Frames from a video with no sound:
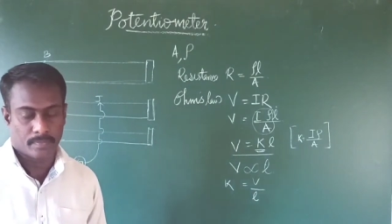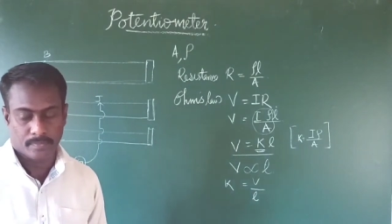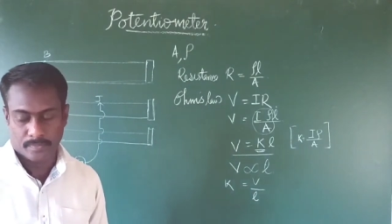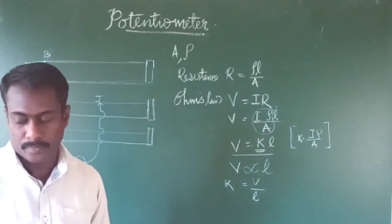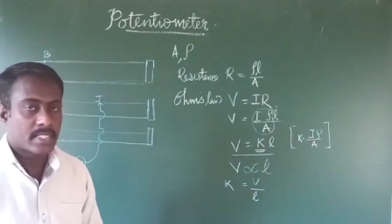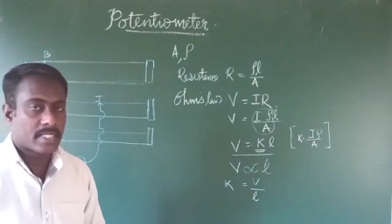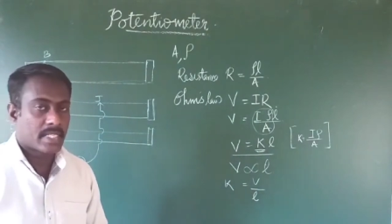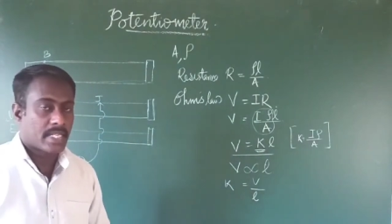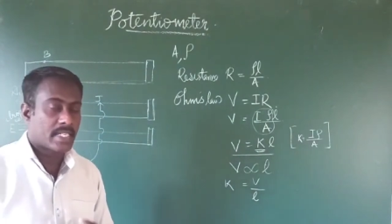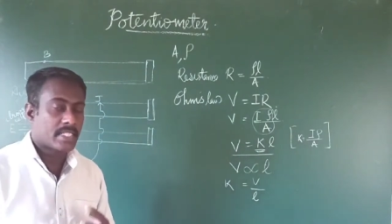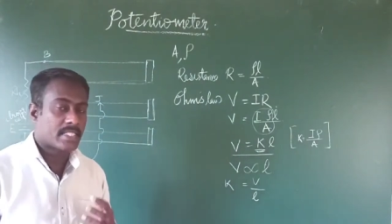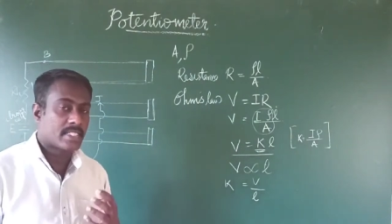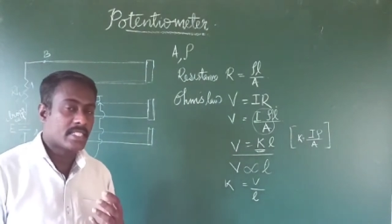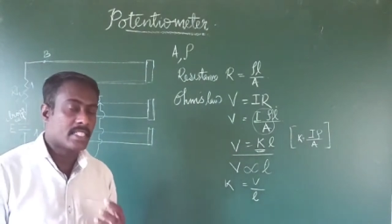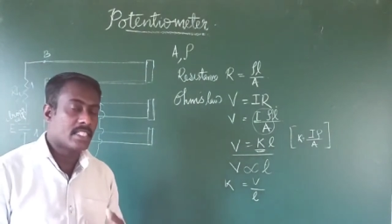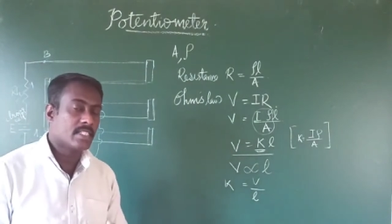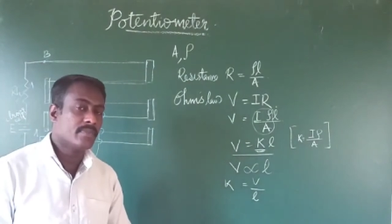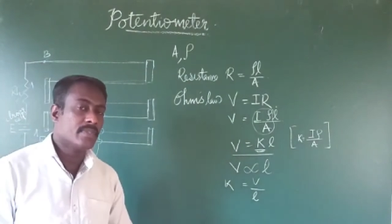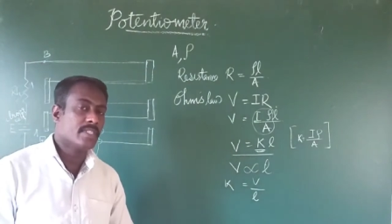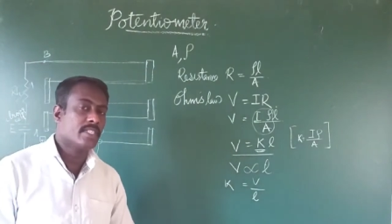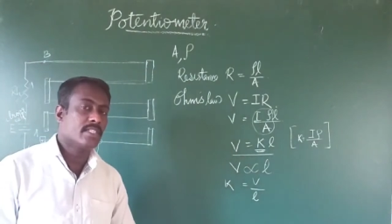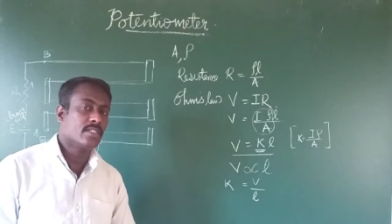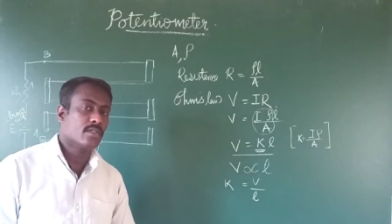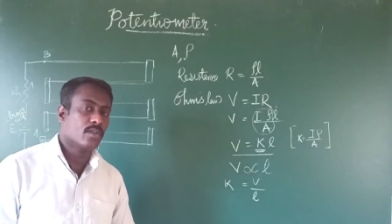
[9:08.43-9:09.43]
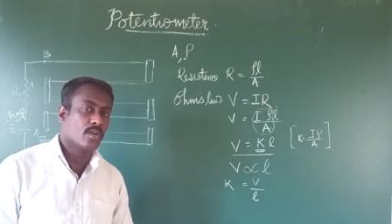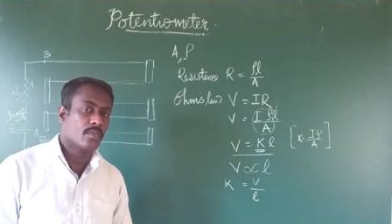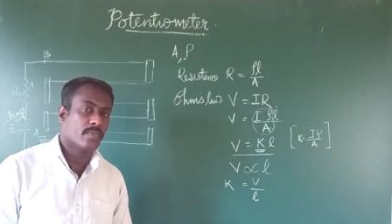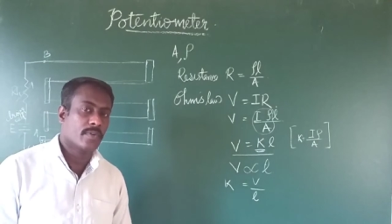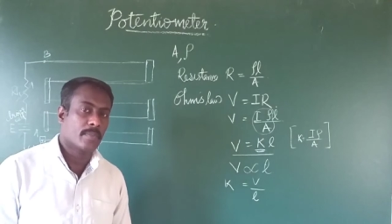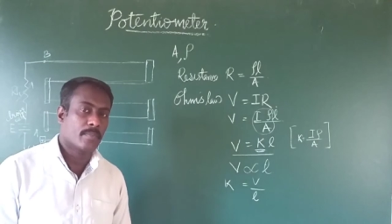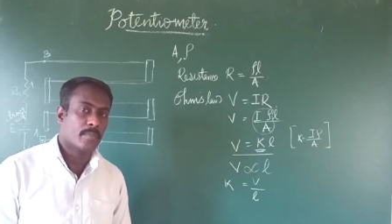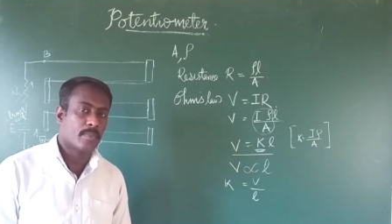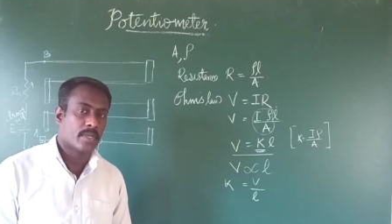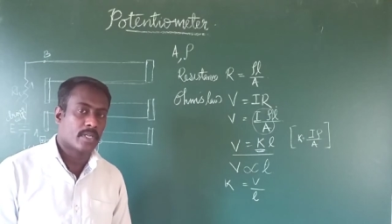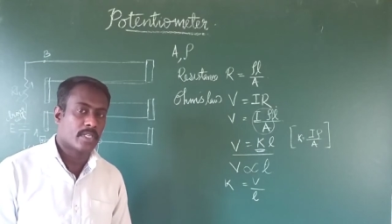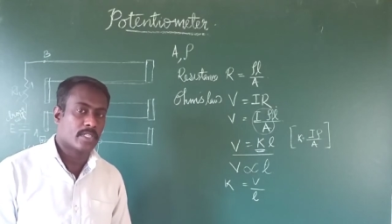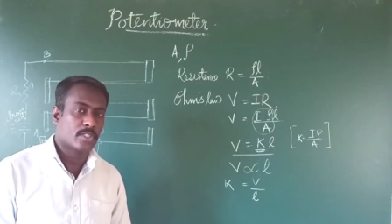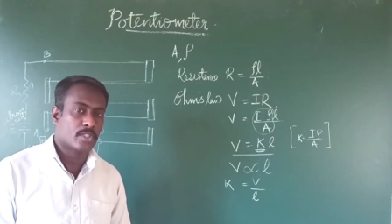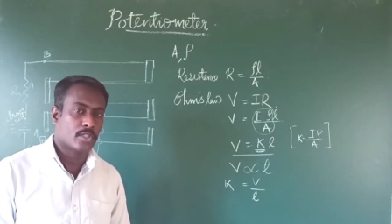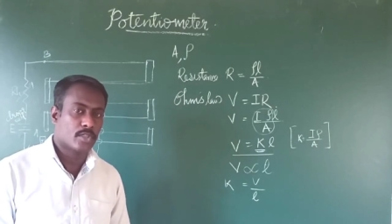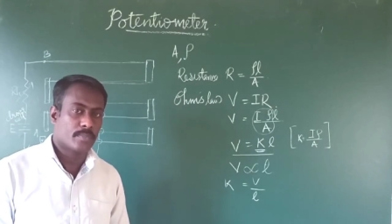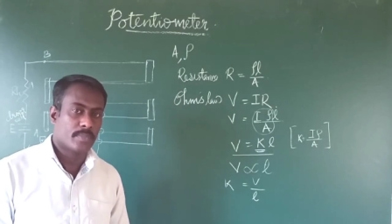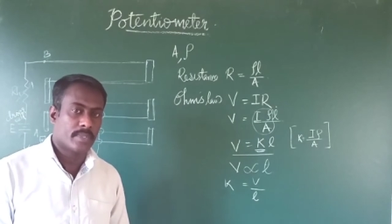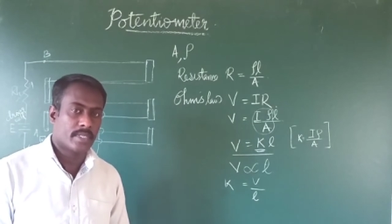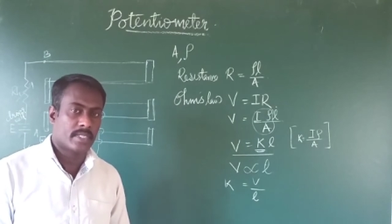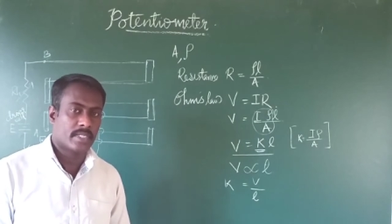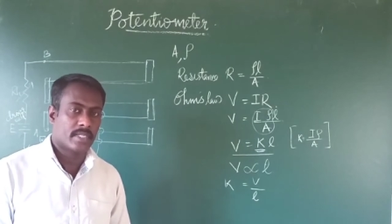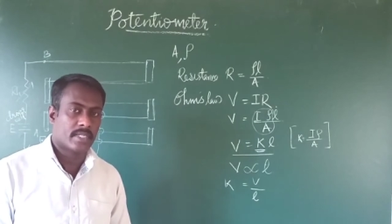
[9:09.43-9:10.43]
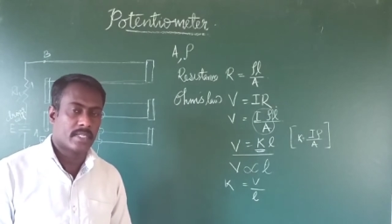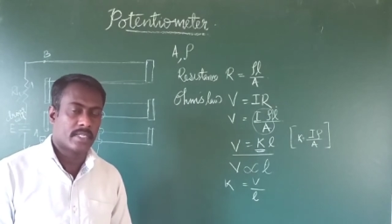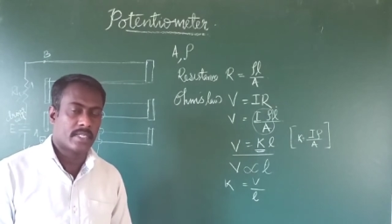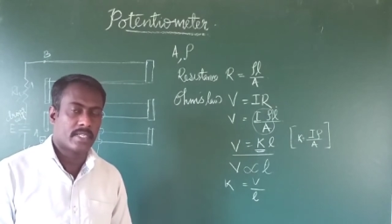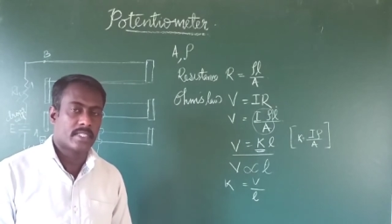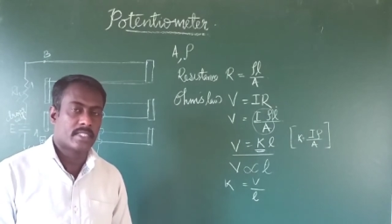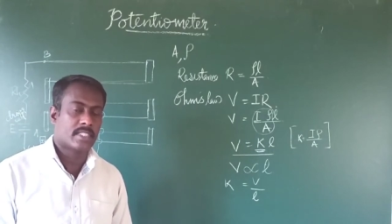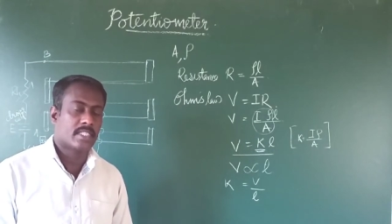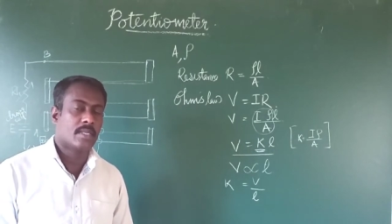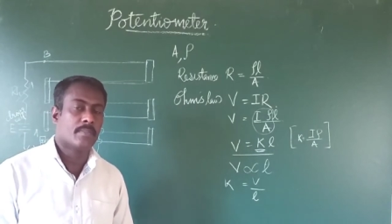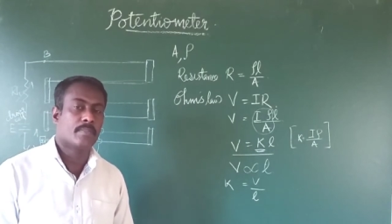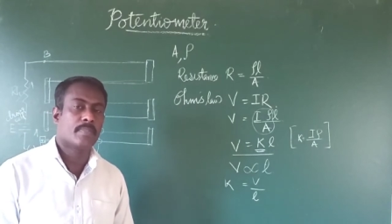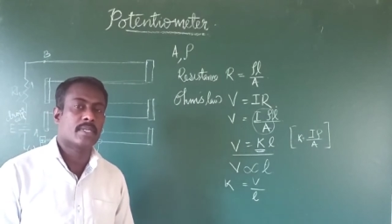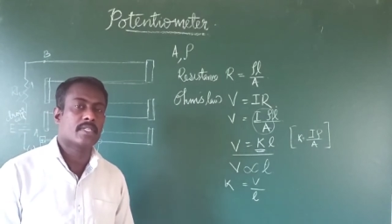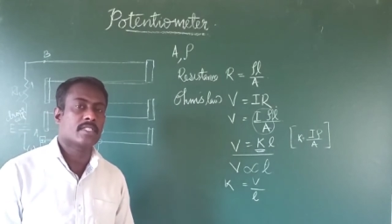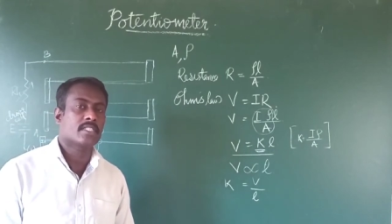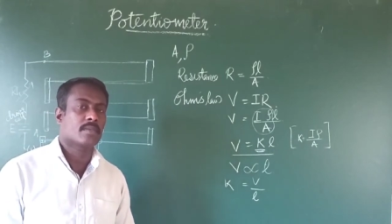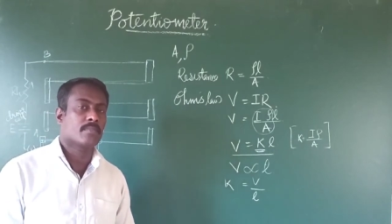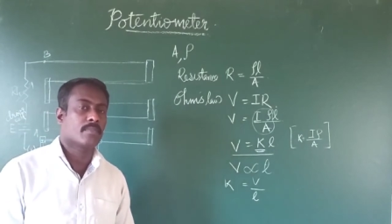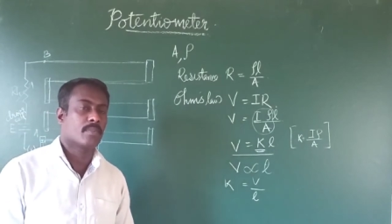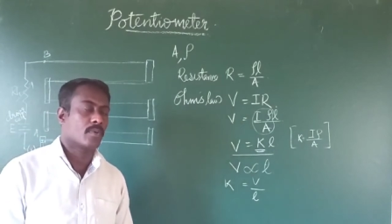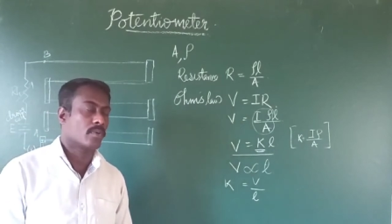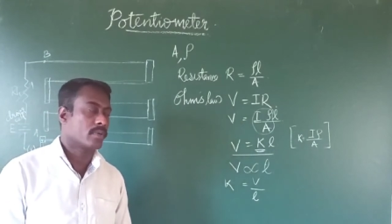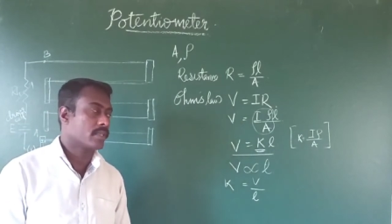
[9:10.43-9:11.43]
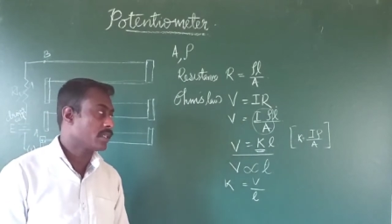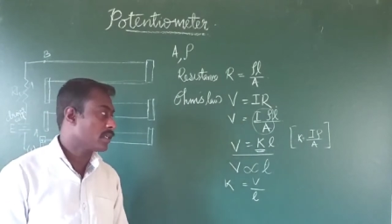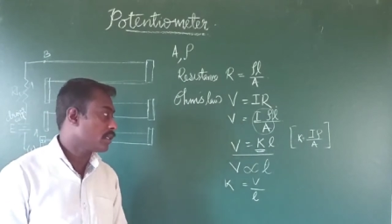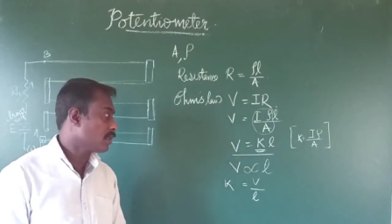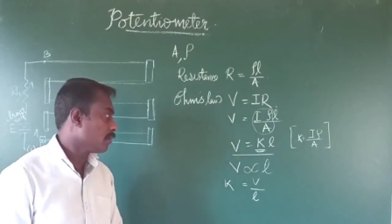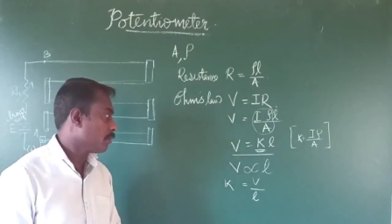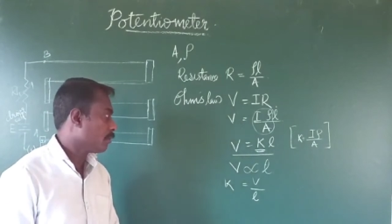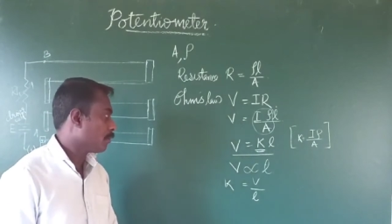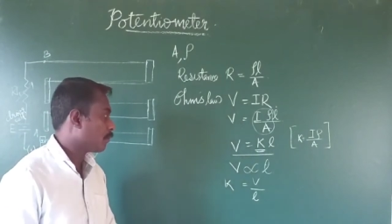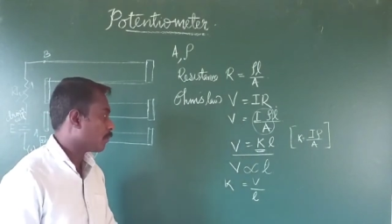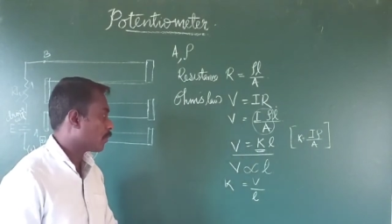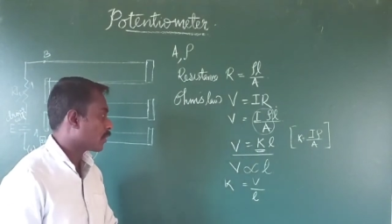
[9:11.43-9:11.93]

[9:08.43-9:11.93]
Sensitivity of a potentiometer depends upon the